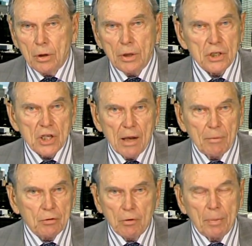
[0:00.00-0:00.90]
the
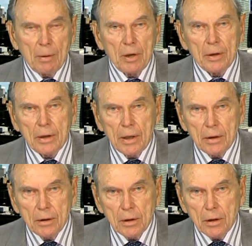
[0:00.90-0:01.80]
Islamic Republic
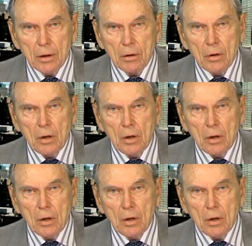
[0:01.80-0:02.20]
and, uh,